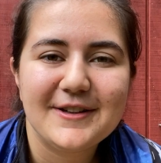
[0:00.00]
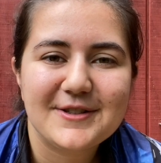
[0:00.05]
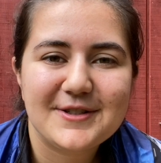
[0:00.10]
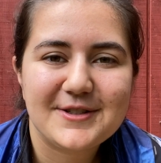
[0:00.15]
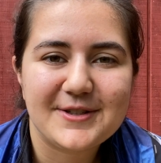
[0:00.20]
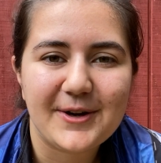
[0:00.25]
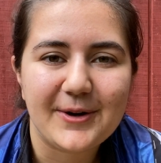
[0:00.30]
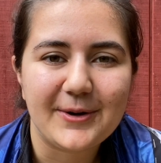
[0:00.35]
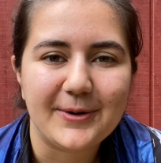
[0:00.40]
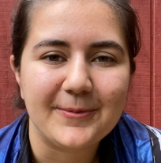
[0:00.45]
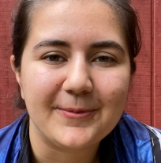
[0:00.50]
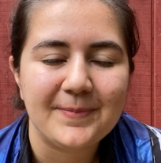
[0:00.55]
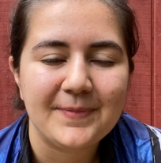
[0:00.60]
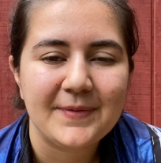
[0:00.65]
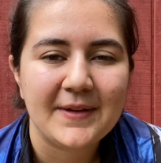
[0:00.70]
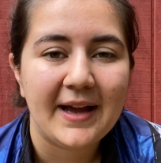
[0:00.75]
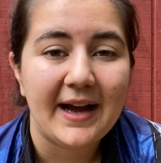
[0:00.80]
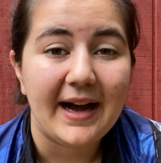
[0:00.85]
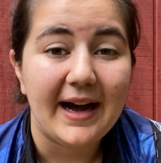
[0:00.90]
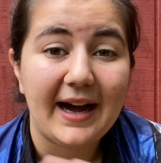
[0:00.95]
So
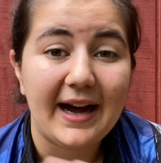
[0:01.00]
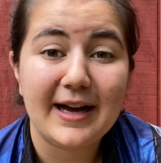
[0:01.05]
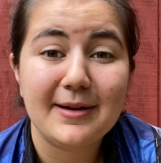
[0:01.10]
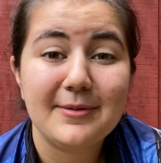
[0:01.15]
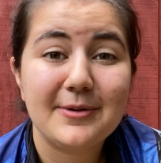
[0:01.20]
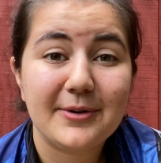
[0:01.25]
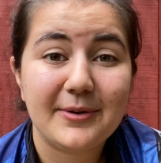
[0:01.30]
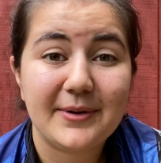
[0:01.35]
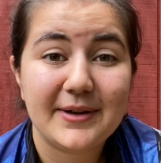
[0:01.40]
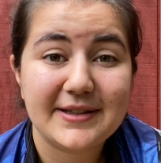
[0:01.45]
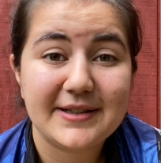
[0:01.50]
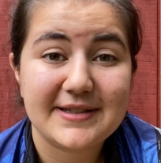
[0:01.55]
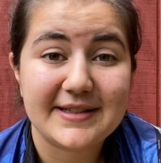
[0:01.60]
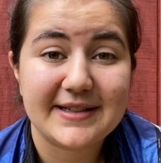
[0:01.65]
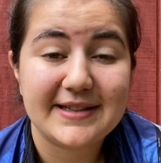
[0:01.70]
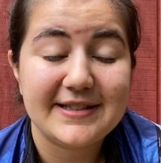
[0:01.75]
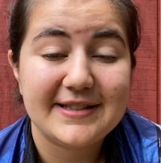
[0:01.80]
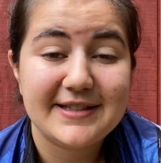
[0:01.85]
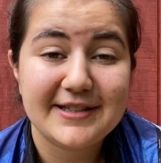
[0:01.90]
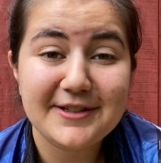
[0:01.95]
I'm going to
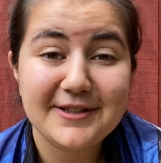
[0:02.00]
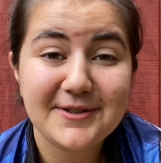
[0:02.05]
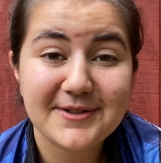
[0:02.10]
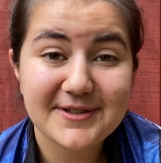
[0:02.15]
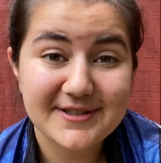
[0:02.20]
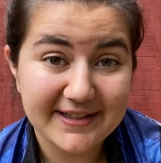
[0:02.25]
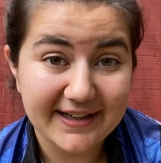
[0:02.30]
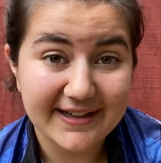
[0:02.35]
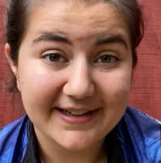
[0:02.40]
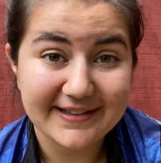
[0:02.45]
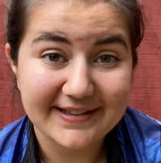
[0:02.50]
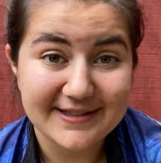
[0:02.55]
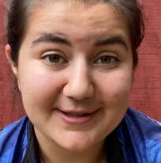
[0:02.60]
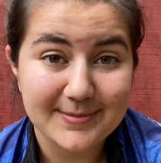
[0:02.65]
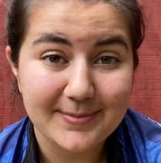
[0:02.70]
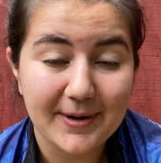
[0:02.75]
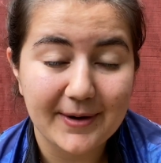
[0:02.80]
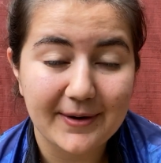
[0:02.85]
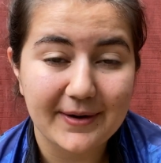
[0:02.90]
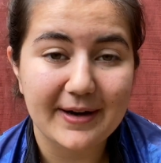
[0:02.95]
continue setting this
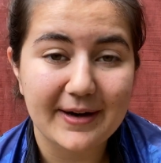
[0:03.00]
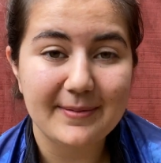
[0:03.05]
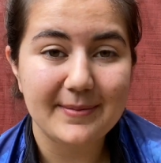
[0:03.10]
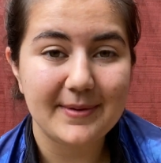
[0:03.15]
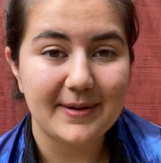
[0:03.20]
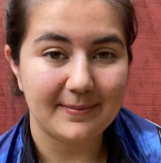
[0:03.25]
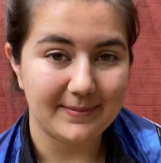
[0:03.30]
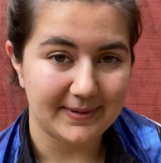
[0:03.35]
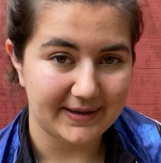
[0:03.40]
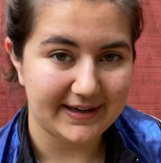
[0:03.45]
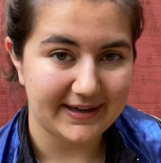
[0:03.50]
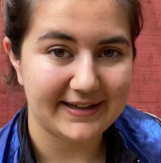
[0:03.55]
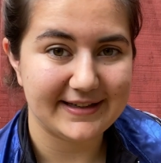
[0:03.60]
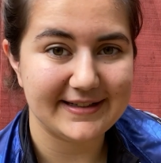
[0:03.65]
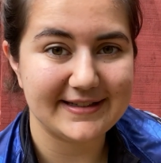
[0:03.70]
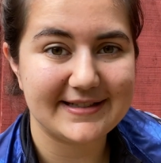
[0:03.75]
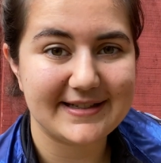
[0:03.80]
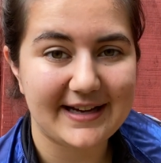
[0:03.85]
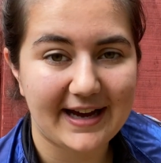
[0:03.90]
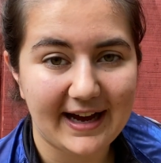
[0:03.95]
bow up
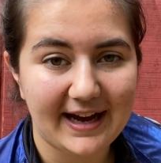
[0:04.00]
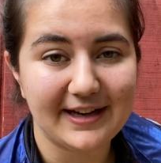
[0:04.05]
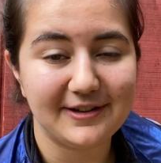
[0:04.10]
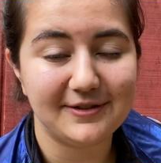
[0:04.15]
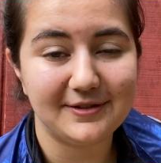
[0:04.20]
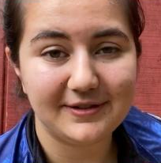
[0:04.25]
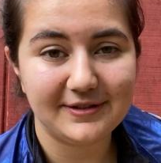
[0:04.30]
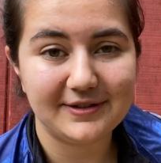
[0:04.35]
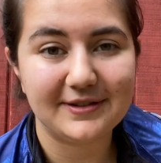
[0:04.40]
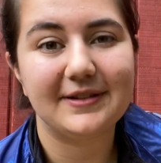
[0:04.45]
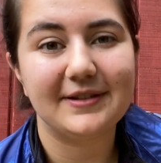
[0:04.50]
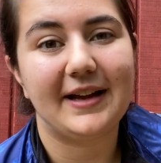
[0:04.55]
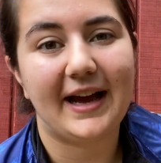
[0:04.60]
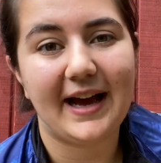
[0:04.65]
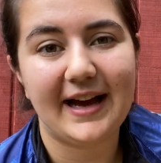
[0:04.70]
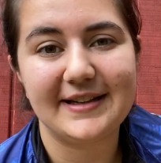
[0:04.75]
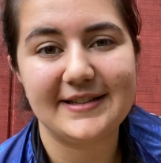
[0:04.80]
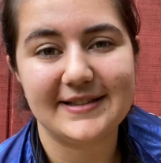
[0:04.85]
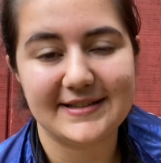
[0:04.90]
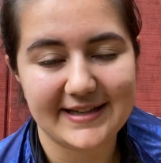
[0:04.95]
because I
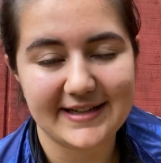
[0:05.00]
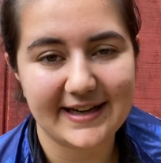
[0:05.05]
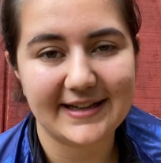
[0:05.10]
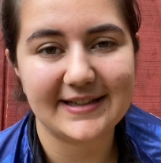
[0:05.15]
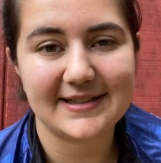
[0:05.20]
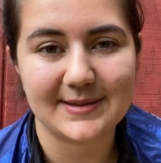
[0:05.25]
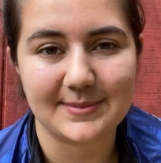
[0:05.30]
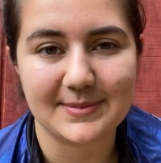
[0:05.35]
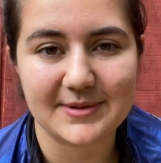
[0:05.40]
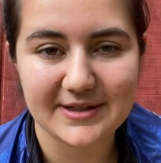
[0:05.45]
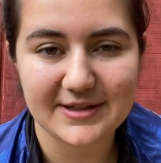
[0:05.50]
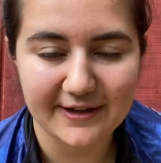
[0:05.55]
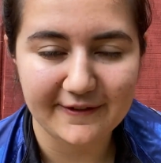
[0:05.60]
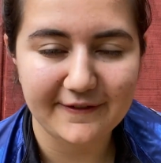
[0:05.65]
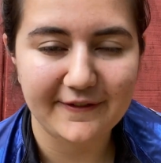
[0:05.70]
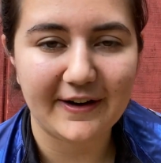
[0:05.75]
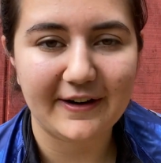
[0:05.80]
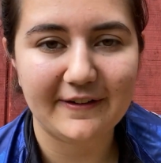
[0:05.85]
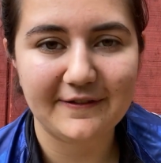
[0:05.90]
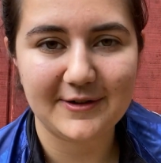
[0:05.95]
had to take some
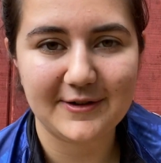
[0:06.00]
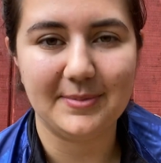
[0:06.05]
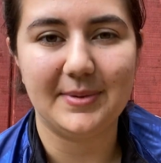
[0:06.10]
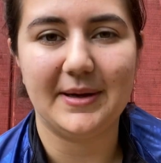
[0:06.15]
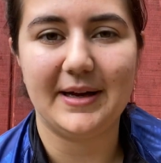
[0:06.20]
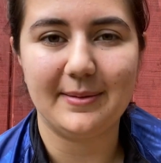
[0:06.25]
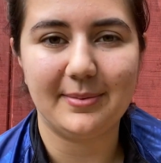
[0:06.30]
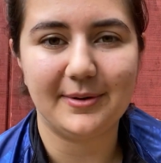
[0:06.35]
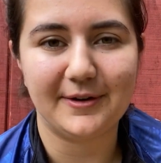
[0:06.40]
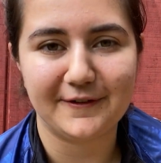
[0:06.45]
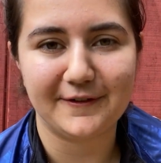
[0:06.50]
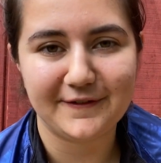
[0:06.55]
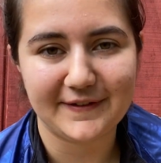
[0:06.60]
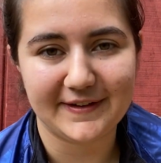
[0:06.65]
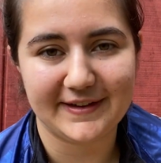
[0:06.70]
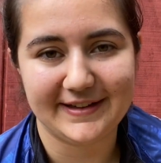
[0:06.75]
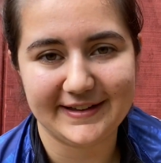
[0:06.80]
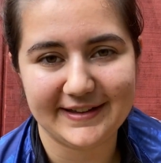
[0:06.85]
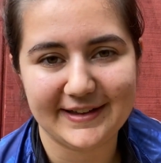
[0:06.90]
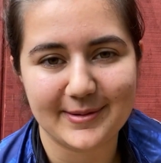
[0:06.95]
stuff off to be able to
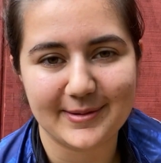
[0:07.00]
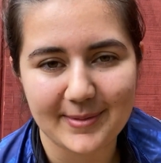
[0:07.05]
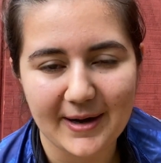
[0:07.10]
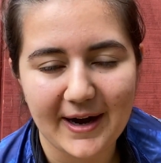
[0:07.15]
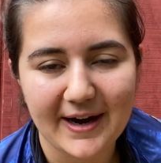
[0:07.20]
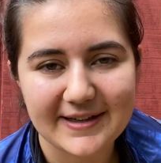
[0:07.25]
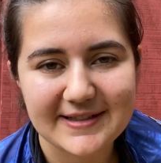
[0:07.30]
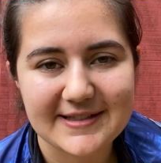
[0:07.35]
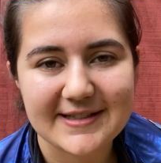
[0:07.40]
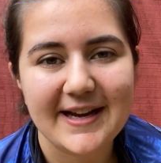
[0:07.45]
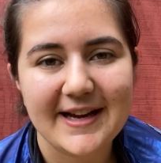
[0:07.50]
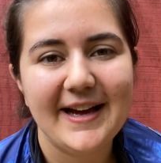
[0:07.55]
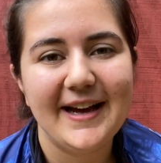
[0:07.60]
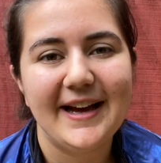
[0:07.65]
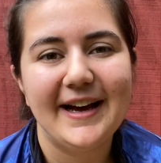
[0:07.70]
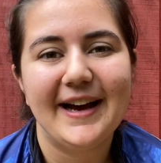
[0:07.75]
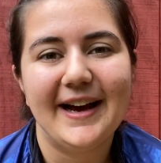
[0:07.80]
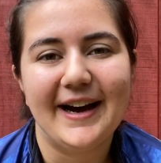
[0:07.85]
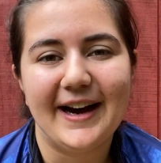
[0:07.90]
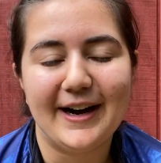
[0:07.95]
fit it in the box
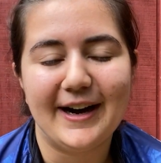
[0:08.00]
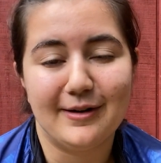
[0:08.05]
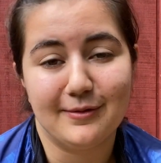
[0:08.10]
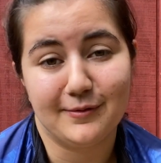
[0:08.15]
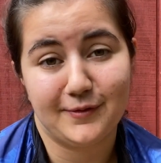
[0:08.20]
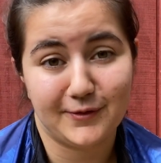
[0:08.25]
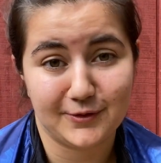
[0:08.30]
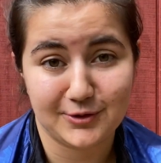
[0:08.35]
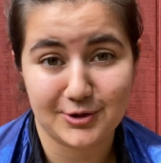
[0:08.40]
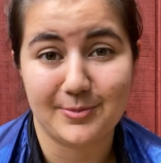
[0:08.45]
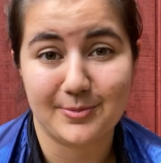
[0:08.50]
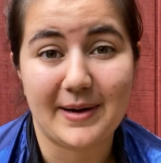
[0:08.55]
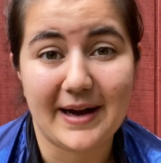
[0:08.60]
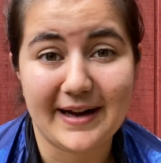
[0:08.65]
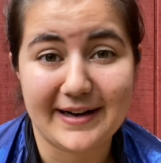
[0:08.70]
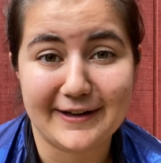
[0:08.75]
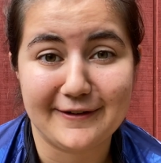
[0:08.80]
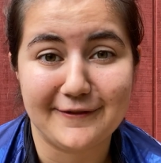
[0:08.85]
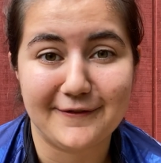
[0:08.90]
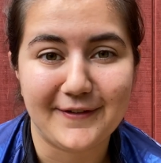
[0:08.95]
for
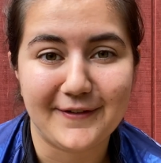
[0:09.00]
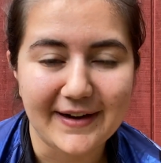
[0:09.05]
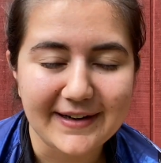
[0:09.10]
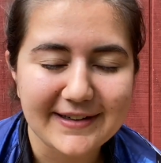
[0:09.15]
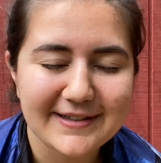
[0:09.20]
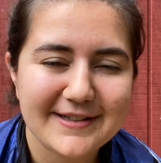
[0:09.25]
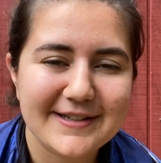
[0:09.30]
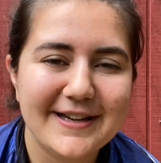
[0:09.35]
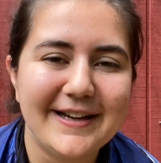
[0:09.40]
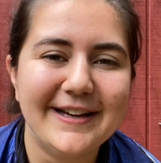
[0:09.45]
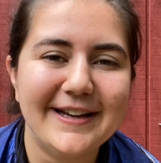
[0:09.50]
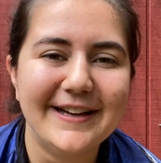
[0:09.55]
dramatic effect.